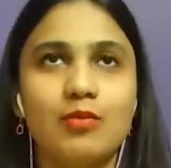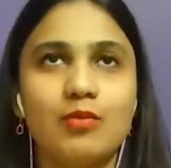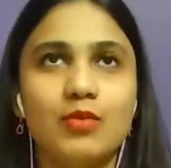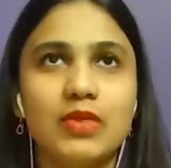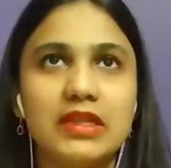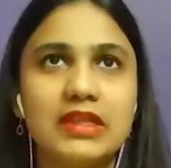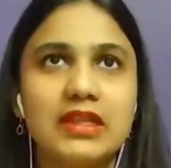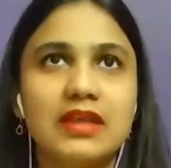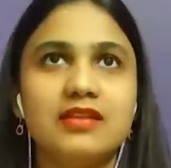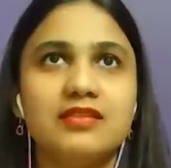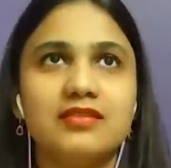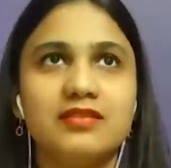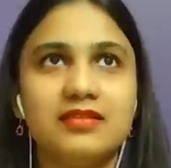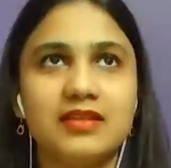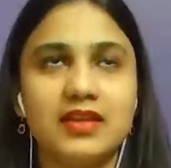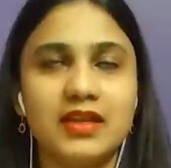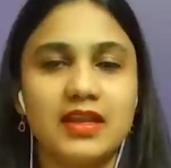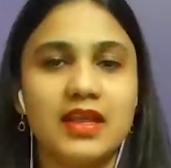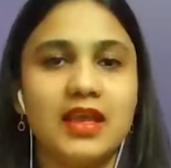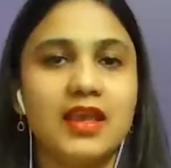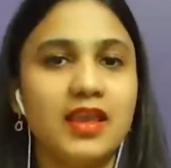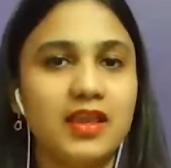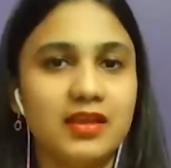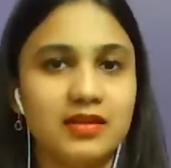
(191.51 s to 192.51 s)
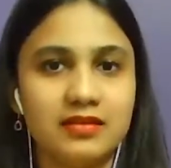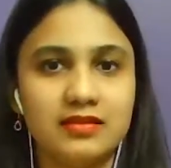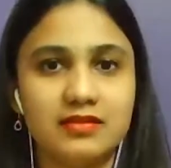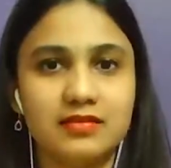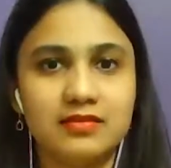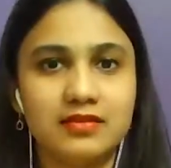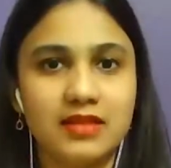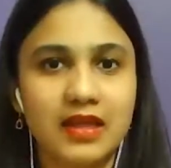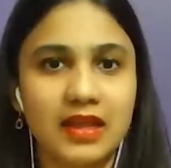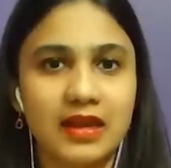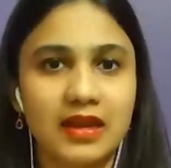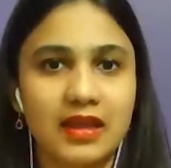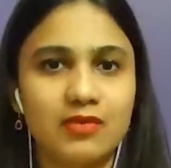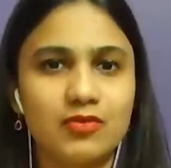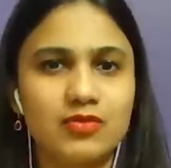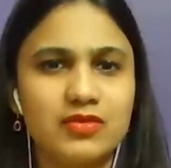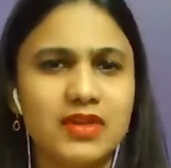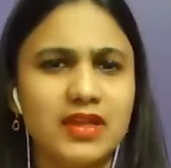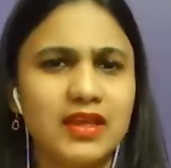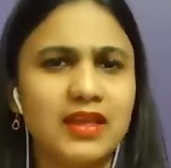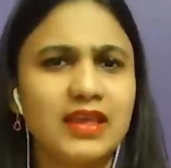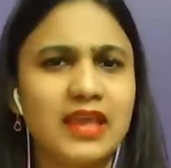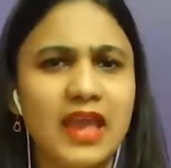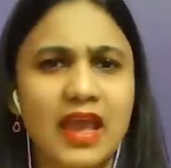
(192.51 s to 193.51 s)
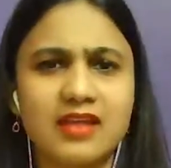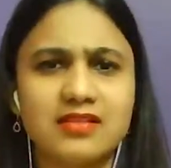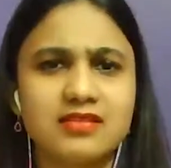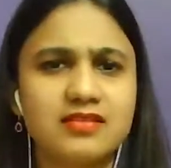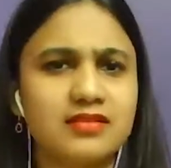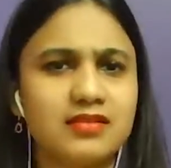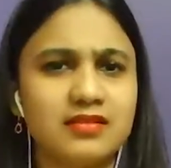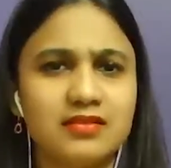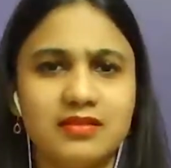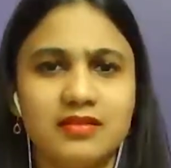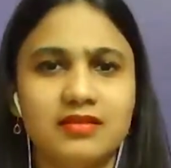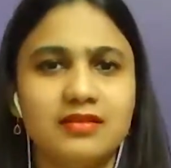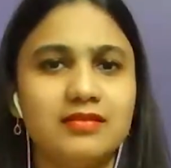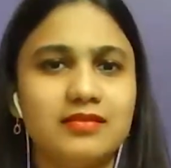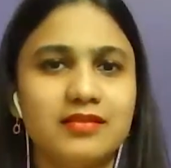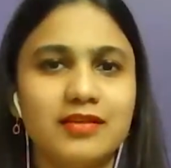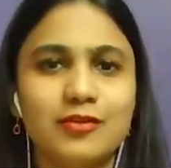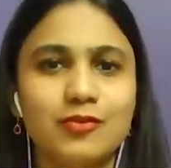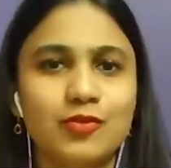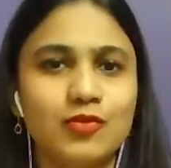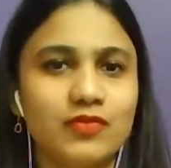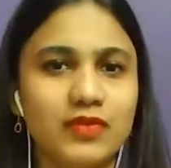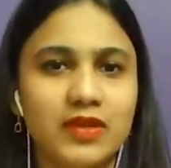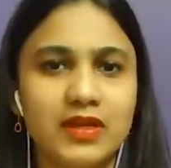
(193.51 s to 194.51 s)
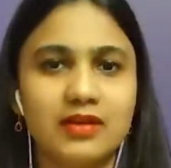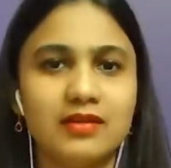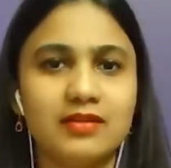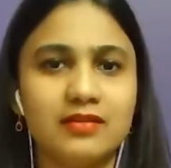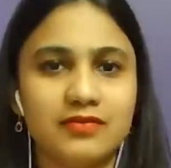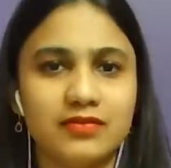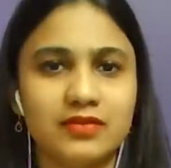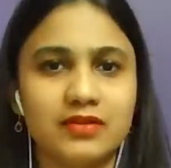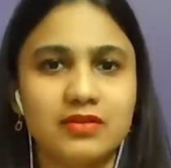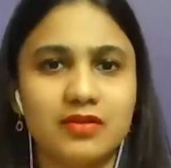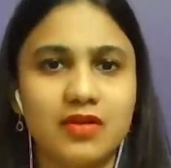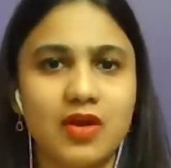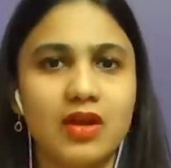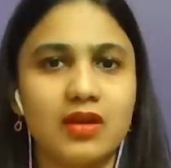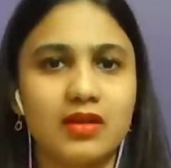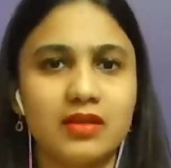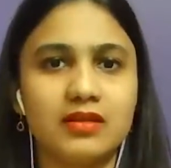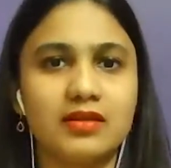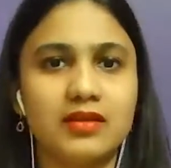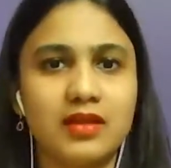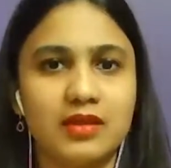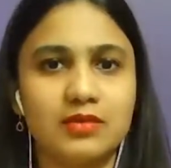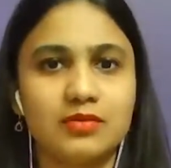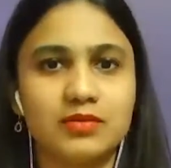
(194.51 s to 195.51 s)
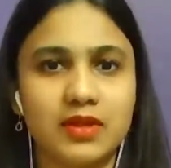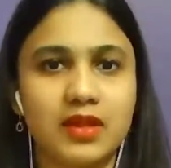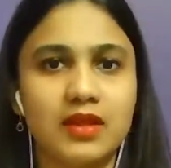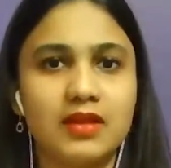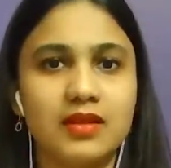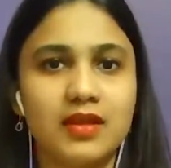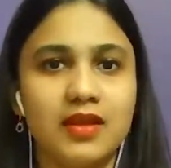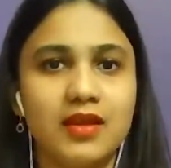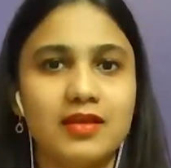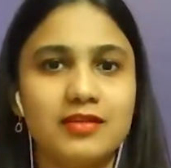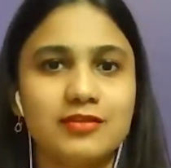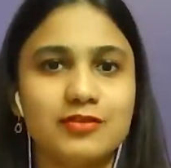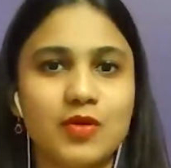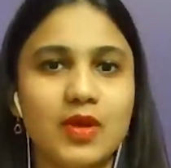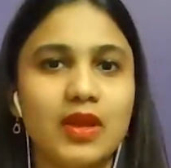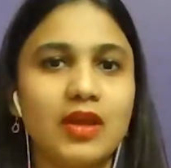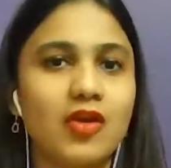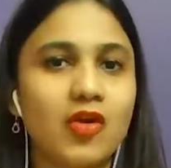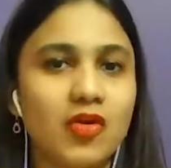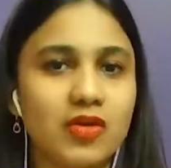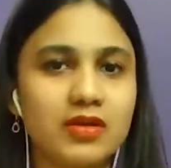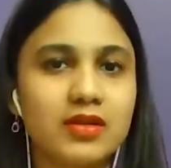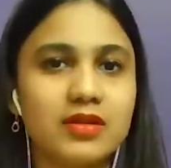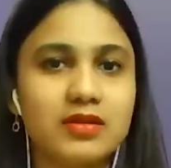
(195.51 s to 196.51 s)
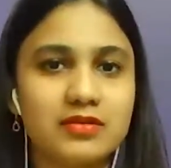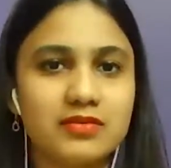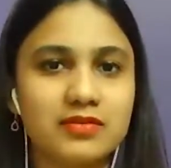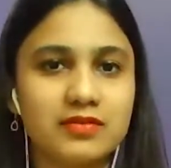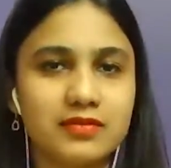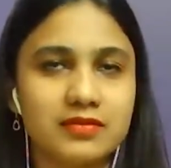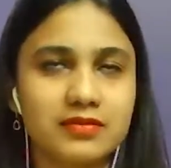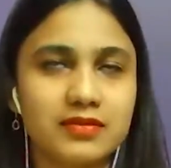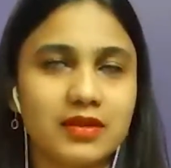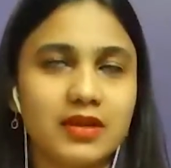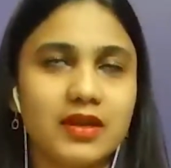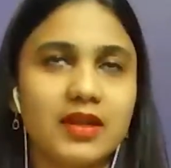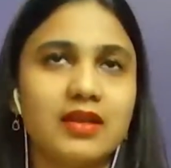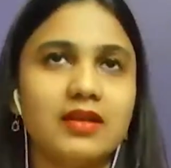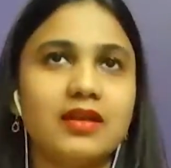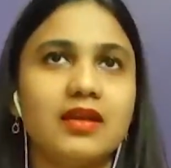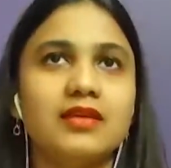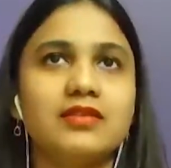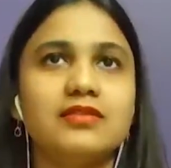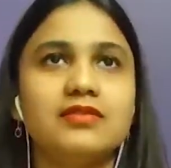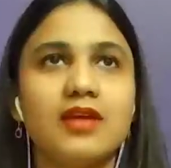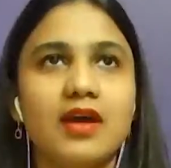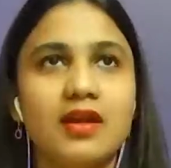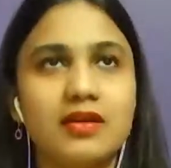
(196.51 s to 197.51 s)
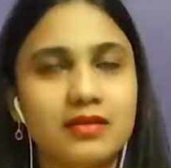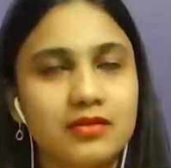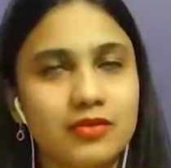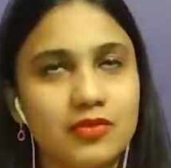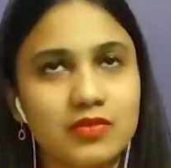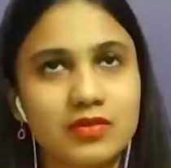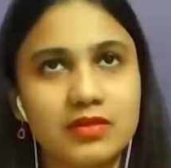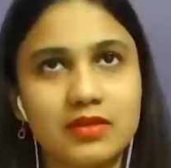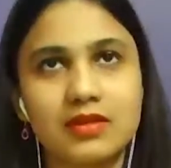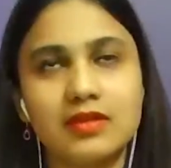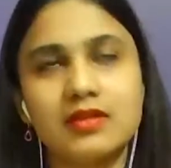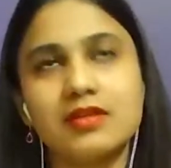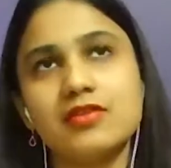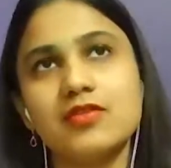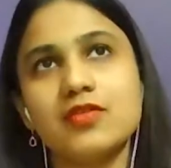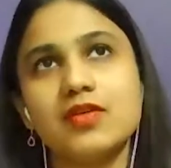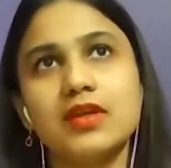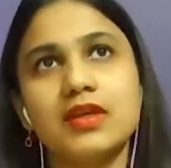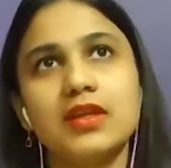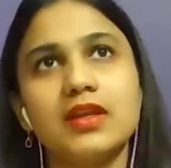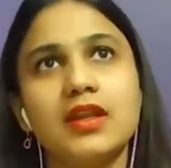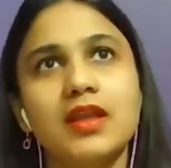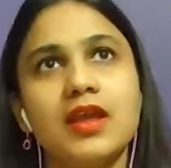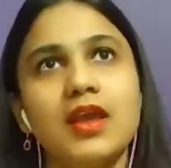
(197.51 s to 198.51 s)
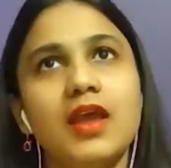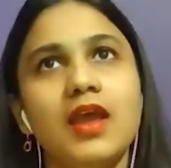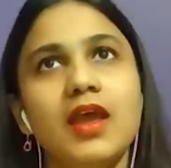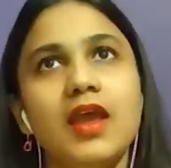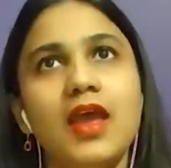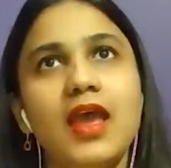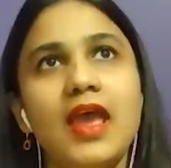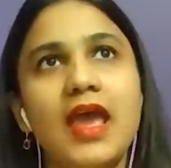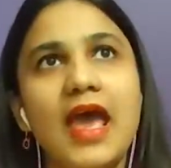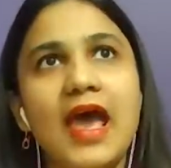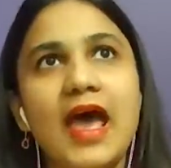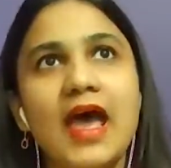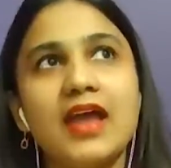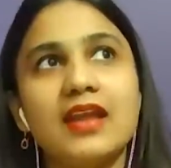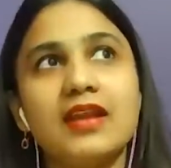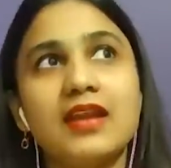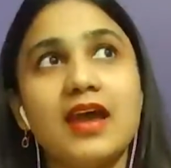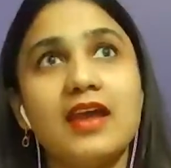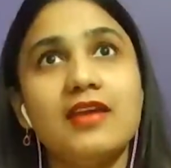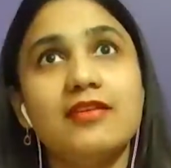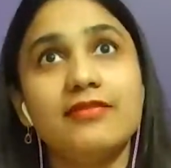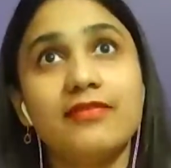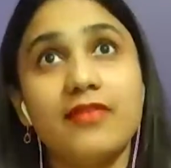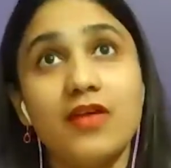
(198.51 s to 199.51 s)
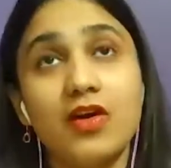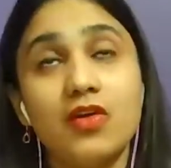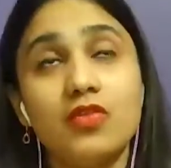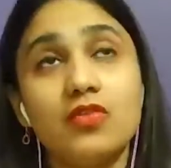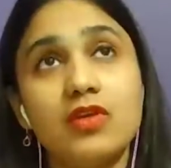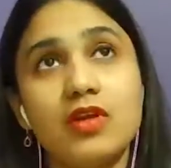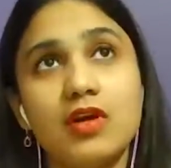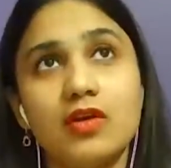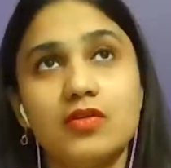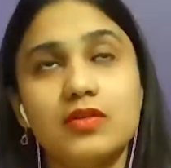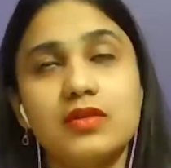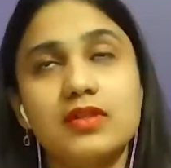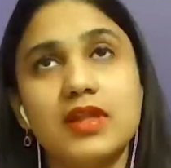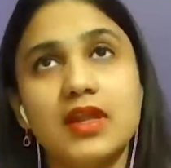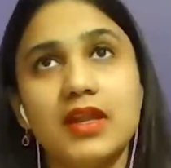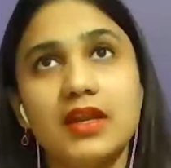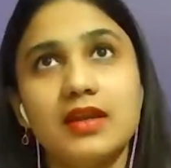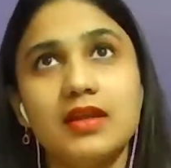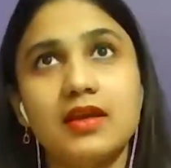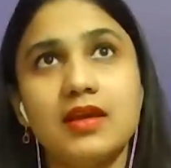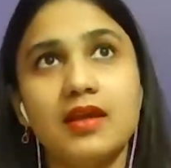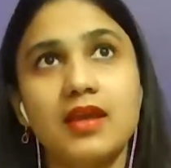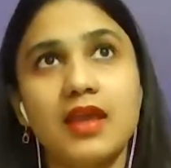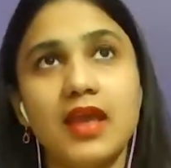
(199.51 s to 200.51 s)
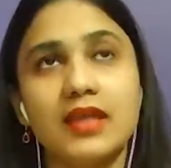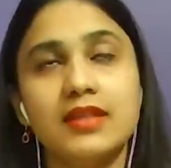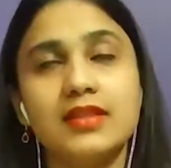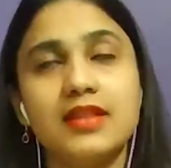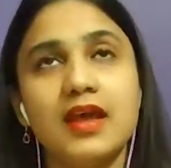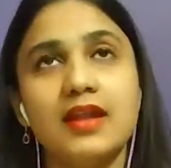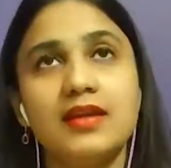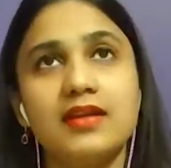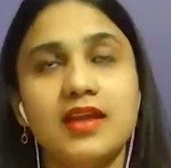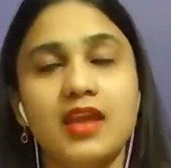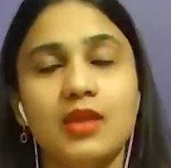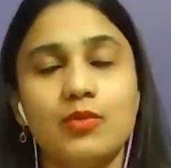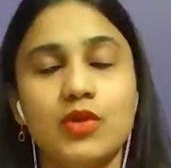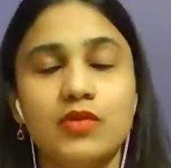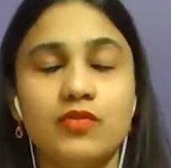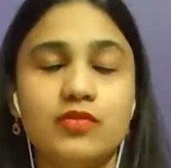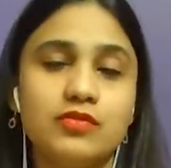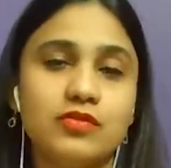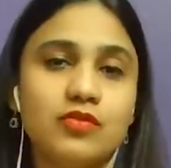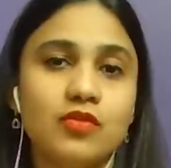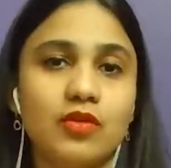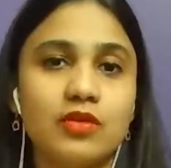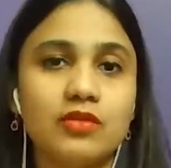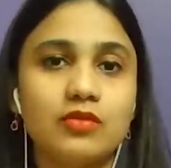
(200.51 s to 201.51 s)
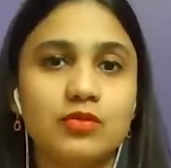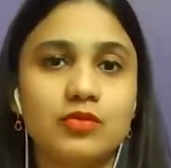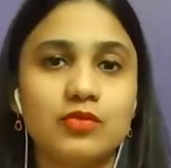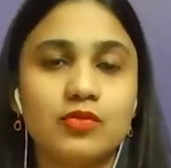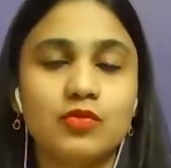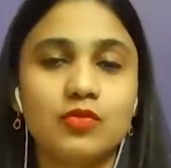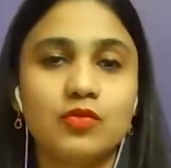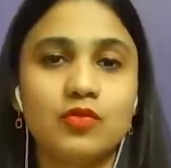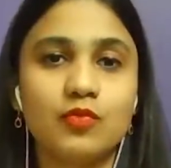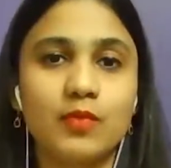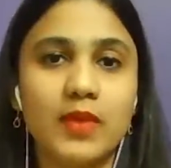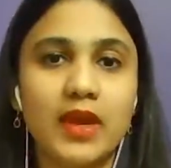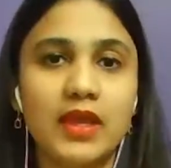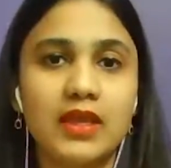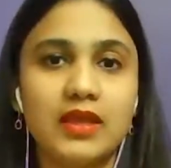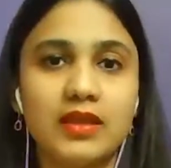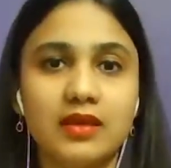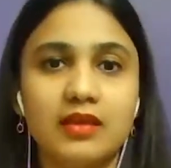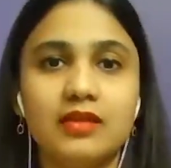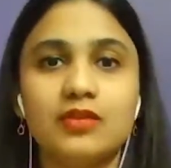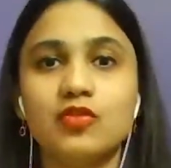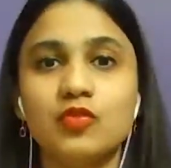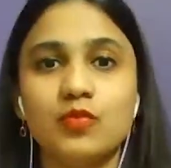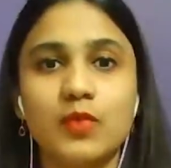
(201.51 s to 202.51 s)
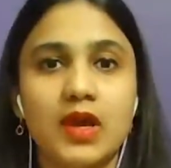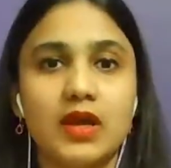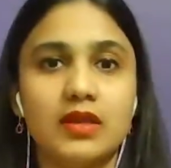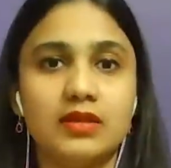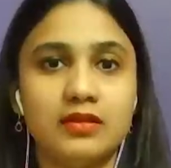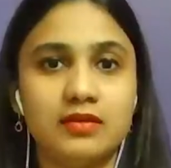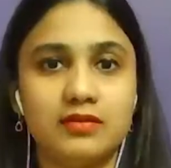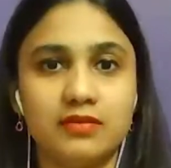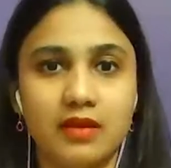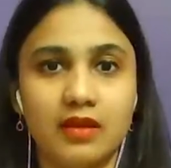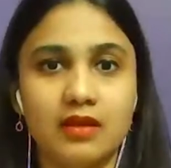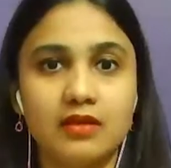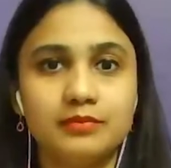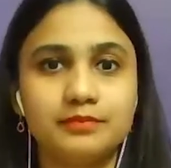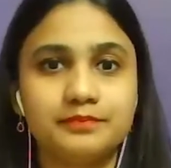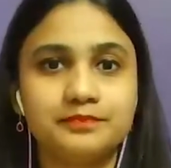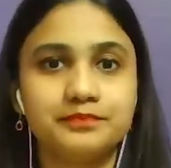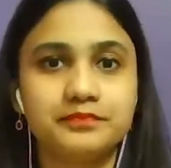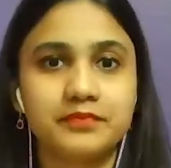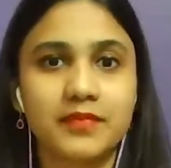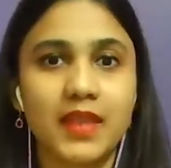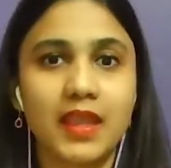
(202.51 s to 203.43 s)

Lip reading: But then she said Aries, and I was like, Cancer and Aries are two very different archetypes, right? So I got interested and I started looking into it, and I found out that at that time I was going through my Ketu Mahadasha,